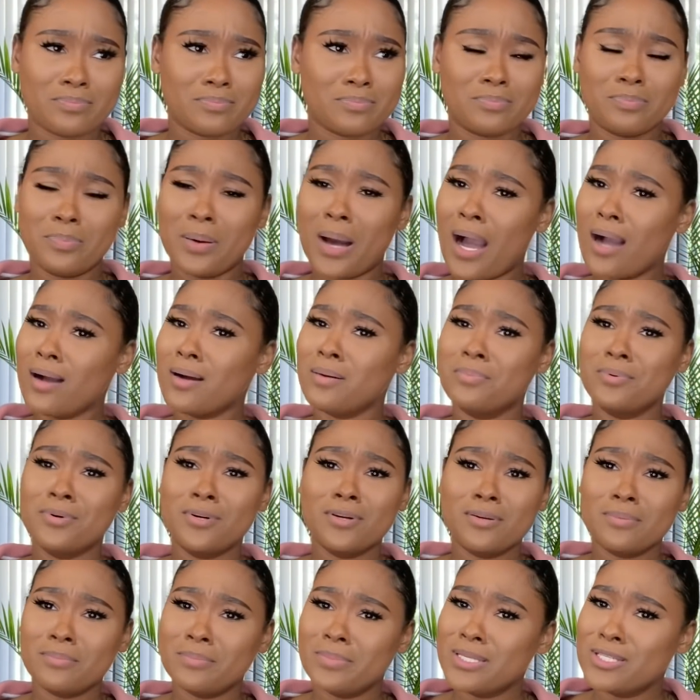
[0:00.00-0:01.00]

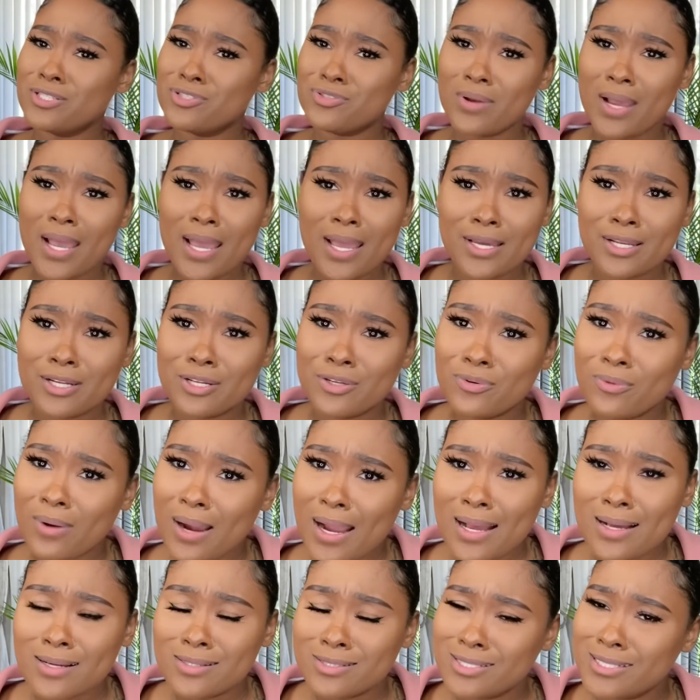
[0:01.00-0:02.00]
pocketbook been dragging the
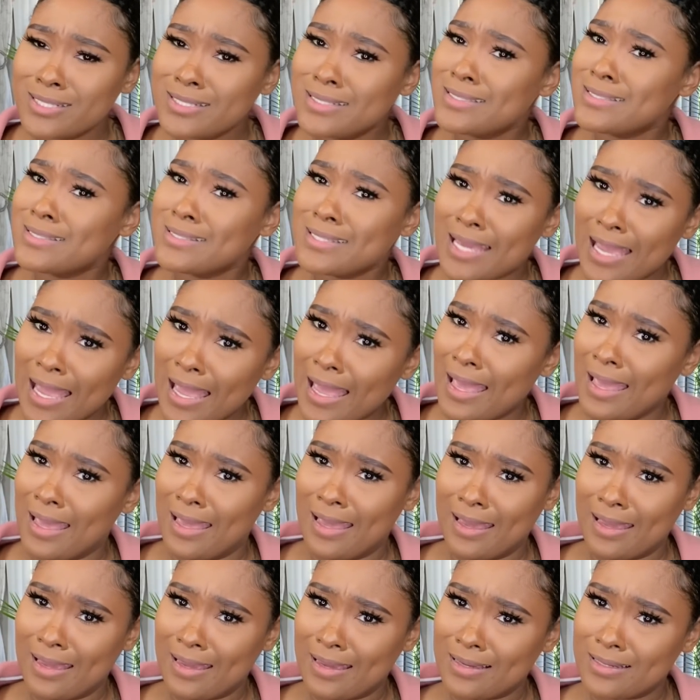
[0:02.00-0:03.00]
ground. She's
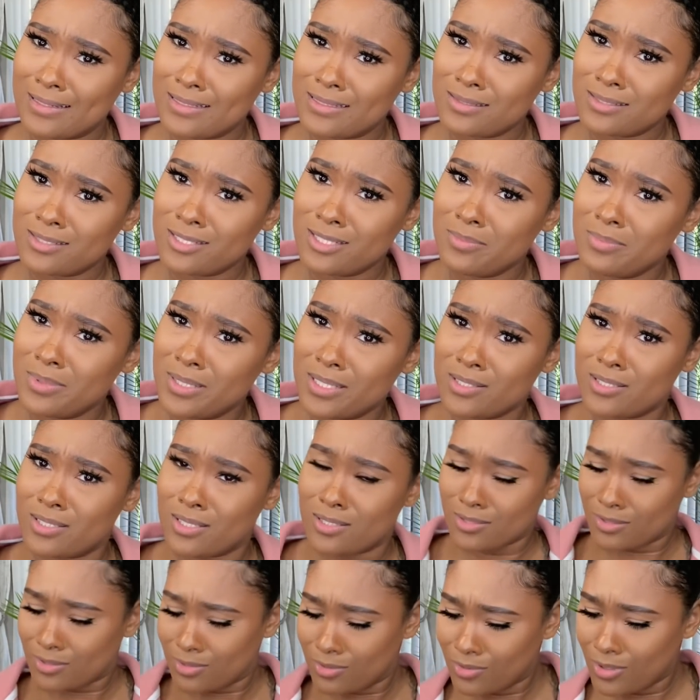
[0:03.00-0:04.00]
tired. She been,
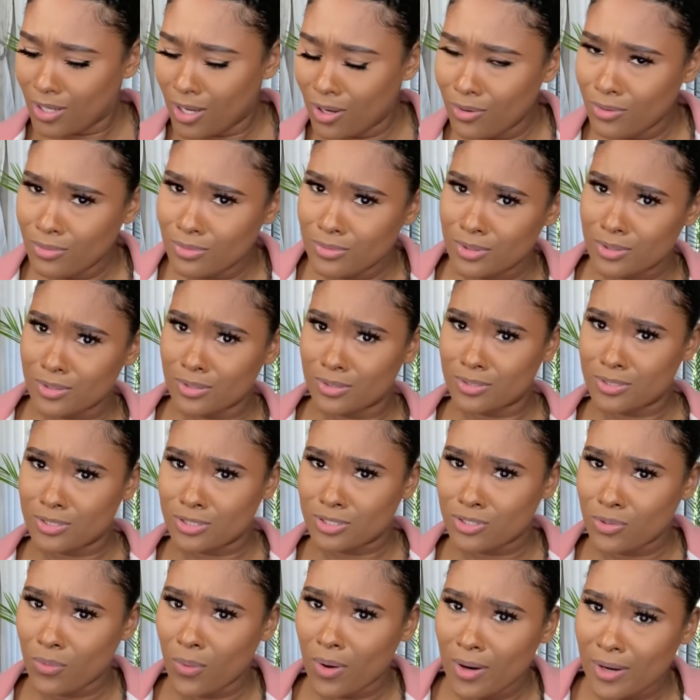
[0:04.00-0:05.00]
you know,
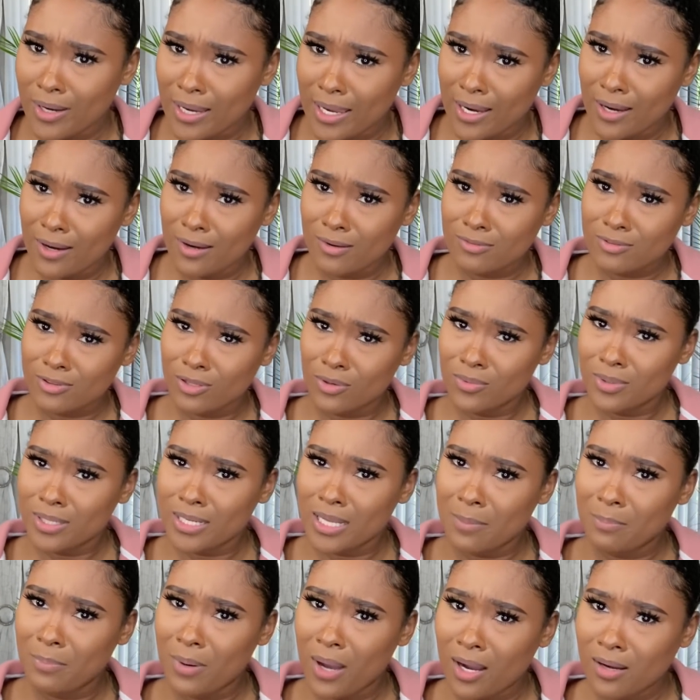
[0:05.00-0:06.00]
twerk air, throwing
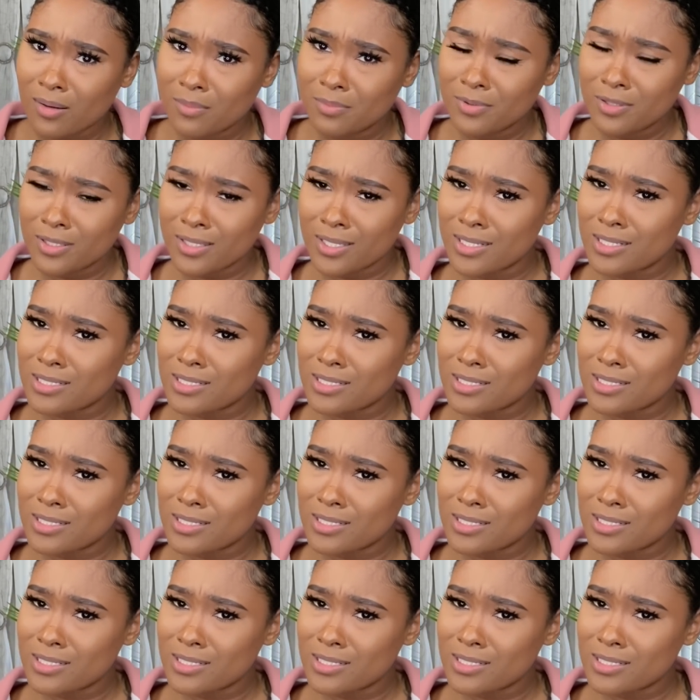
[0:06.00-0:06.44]
that pocketbook in a